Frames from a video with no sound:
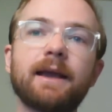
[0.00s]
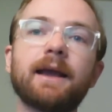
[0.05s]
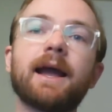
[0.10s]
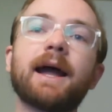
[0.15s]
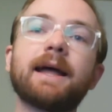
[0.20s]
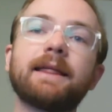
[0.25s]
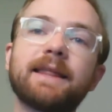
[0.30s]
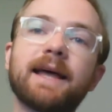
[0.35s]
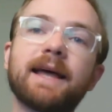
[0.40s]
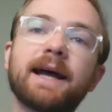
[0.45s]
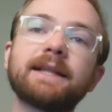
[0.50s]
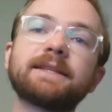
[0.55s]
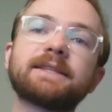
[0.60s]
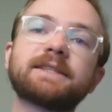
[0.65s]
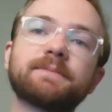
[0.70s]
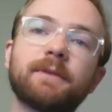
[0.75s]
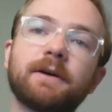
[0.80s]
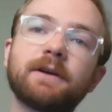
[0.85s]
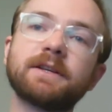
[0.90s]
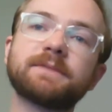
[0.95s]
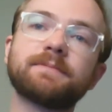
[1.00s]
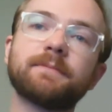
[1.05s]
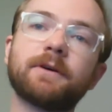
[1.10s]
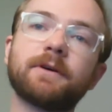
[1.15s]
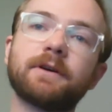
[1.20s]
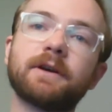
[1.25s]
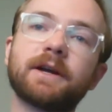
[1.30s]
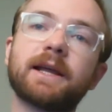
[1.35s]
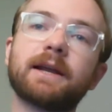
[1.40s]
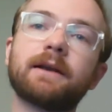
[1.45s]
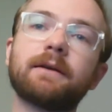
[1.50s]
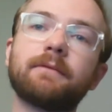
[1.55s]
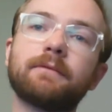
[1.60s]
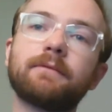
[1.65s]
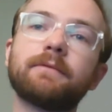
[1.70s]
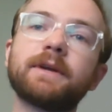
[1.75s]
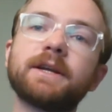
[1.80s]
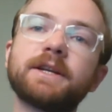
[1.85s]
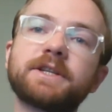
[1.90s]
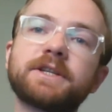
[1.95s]
And that smallest motor can
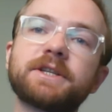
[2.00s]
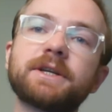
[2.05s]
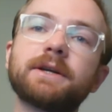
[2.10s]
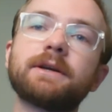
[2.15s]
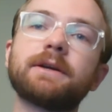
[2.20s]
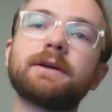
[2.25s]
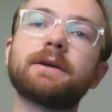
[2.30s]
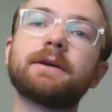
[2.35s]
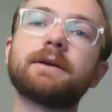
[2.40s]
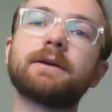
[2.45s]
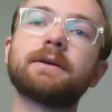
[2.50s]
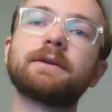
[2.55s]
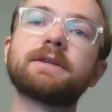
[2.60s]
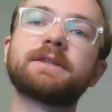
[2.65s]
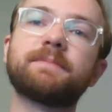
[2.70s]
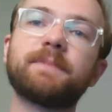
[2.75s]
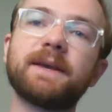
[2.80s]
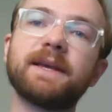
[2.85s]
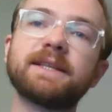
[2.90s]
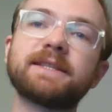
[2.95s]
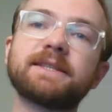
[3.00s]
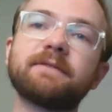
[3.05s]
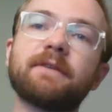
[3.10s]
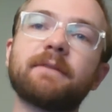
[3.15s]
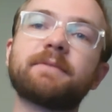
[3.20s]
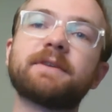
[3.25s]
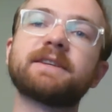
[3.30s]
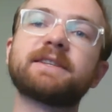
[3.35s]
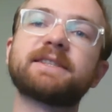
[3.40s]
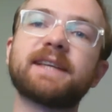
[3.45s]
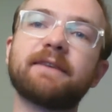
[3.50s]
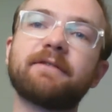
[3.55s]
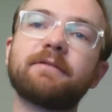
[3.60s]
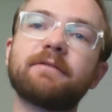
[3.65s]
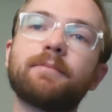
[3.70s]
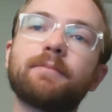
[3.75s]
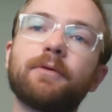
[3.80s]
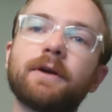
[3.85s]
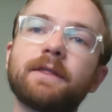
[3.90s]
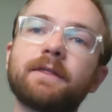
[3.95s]
reach speeds of up to
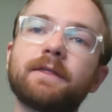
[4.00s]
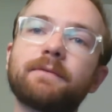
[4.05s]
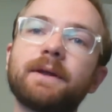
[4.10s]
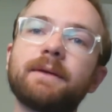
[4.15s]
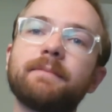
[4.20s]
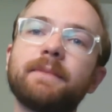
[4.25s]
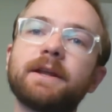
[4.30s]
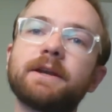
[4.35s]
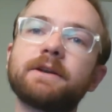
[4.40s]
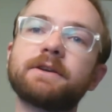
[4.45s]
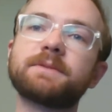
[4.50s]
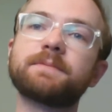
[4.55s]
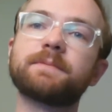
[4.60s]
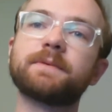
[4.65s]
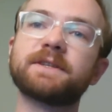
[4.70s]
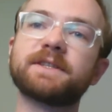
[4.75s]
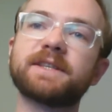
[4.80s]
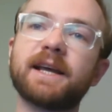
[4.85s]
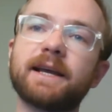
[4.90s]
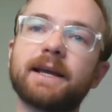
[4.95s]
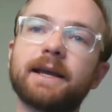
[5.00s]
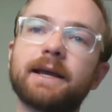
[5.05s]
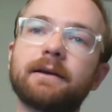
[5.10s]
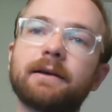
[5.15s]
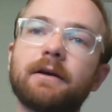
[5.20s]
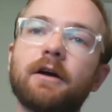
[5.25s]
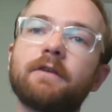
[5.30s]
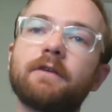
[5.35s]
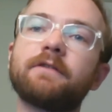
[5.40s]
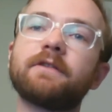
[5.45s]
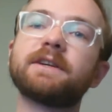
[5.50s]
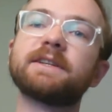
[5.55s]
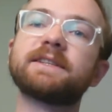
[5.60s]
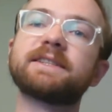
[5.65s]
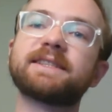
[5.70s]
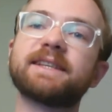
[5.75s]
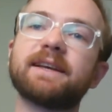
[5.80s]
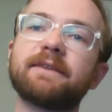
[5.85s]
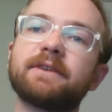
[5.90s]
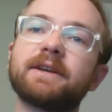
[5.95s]
7.3 meters per second over
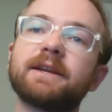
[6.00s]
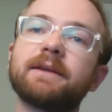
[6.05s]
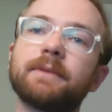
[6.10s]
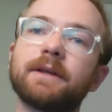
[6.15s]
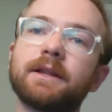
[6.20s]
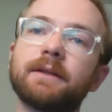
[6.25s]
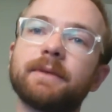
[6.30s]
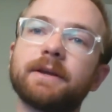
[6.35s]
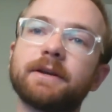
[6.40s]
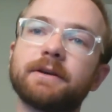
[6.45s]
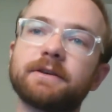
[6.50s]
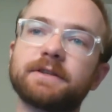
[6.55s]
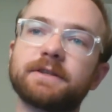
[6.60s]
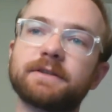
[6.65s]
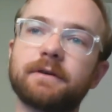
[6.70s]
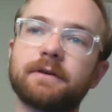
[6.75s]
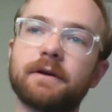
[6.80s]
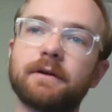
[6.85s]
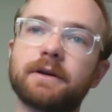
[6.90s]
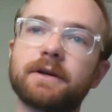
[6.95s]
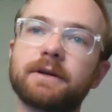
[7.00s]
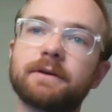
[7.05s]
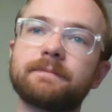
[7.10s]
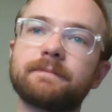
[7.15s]
its 70 millimeter stroke.